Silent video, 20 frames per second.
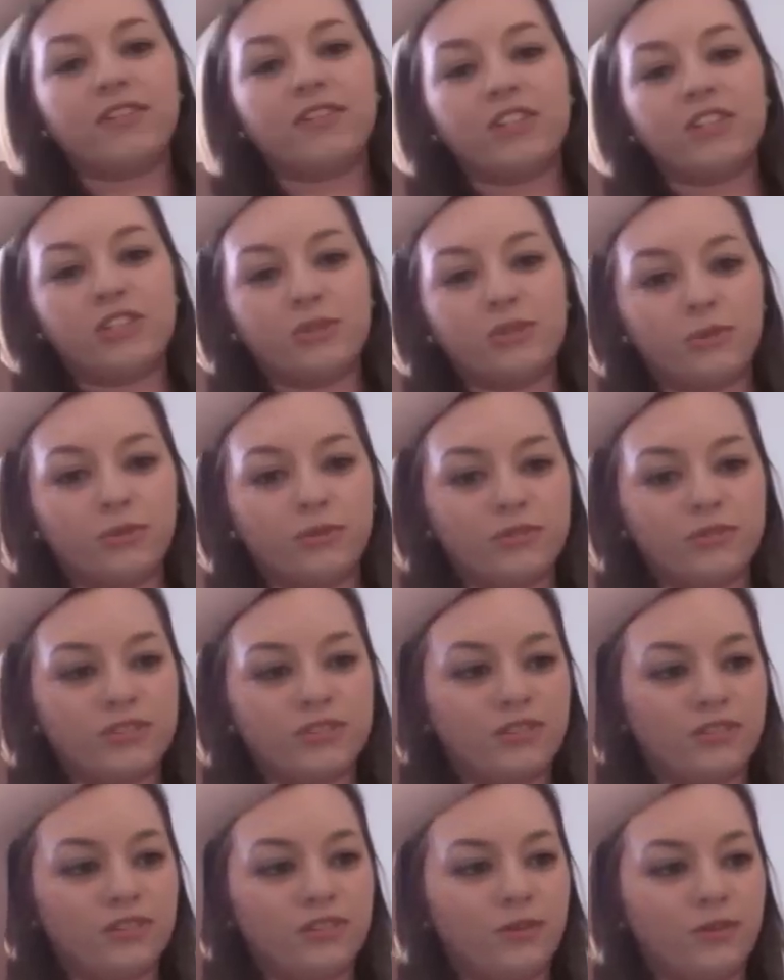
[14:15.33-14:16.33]
of shorts,
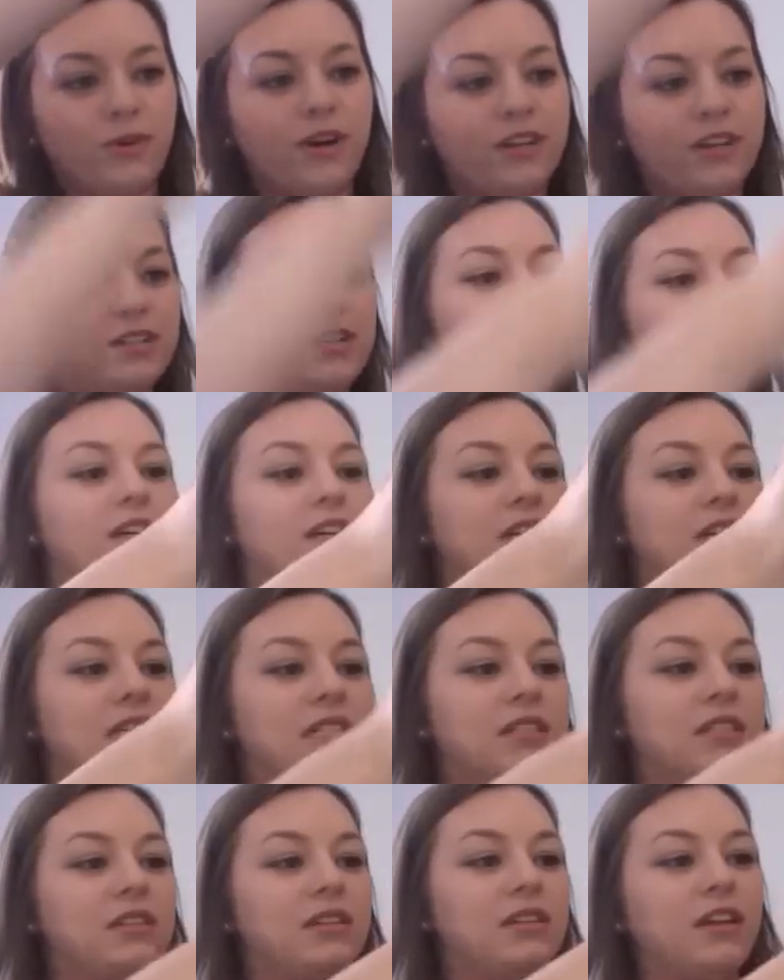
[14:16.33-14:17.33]
it'll look quite
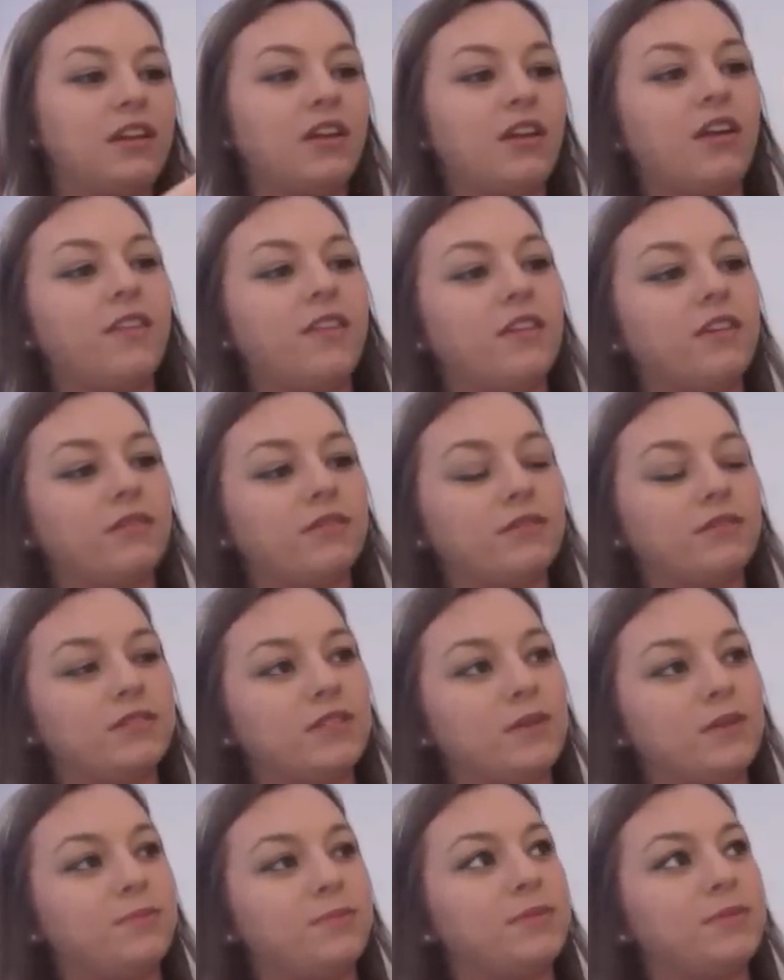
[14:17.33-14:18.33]
nice. And I like the little
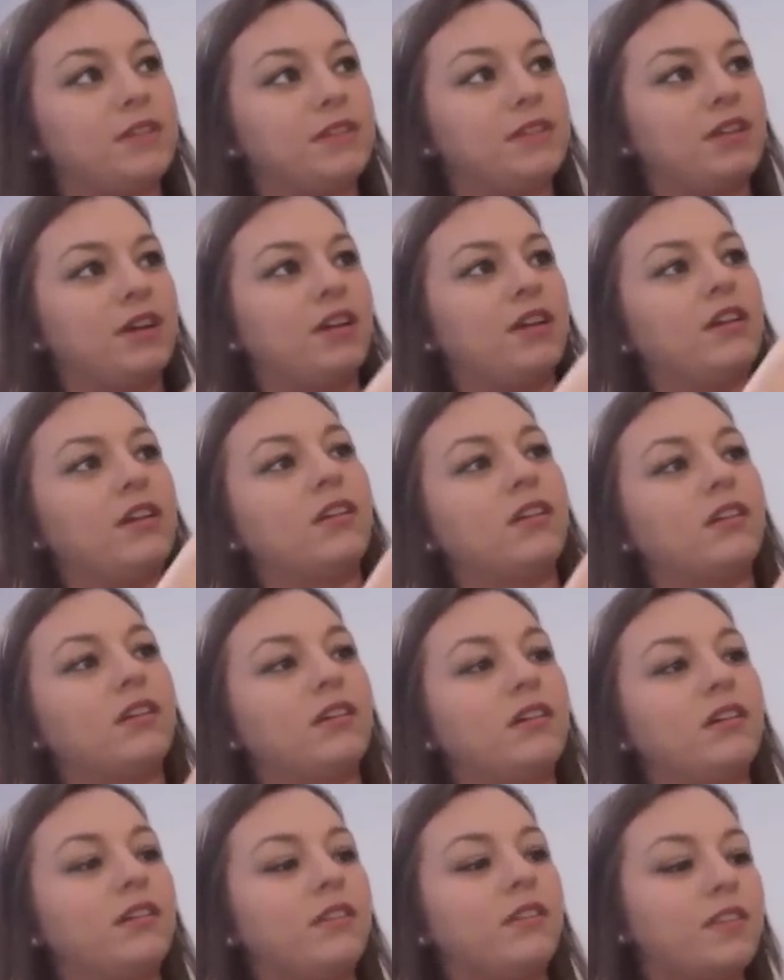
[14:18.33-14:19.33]
zip detailing.
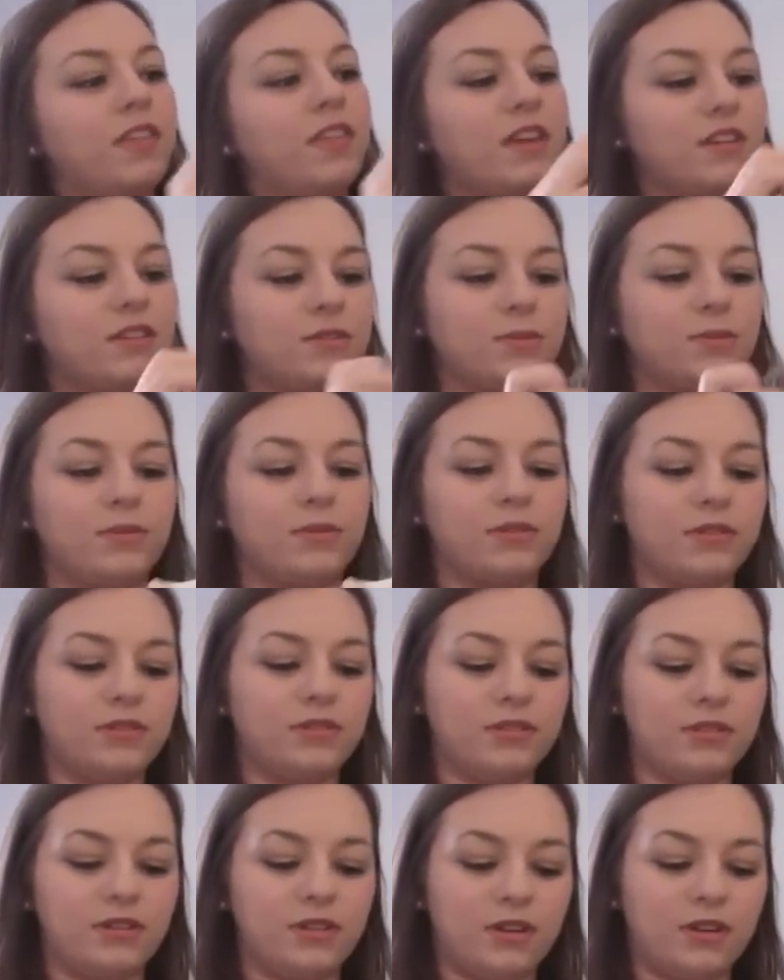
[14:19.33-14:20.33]
This
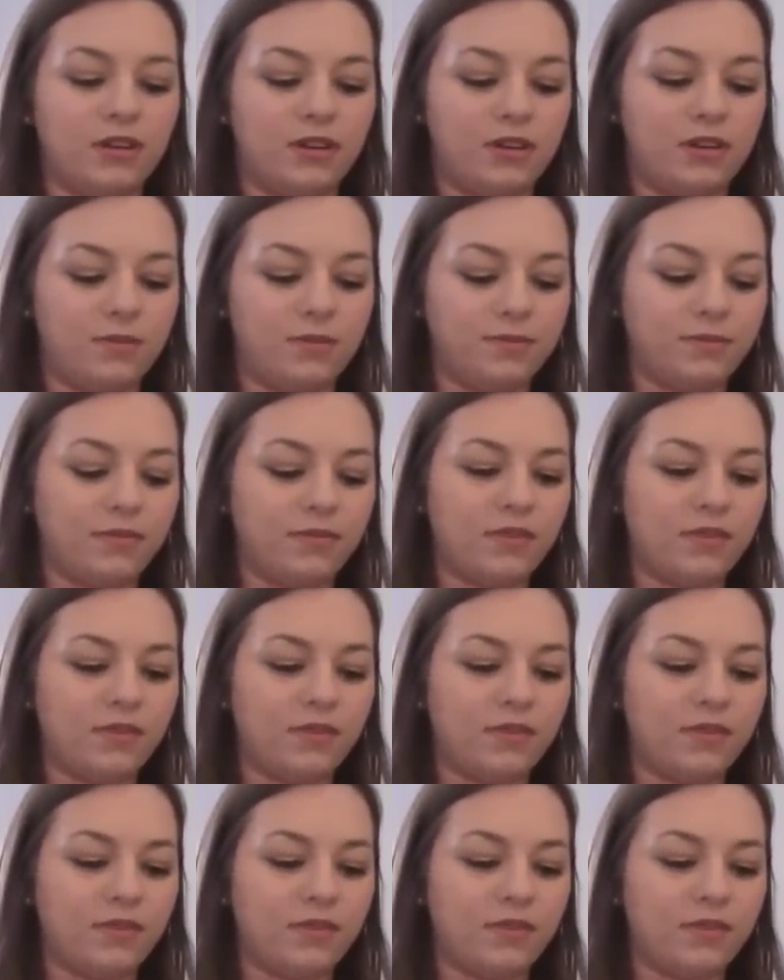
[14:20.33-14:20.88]
was £30.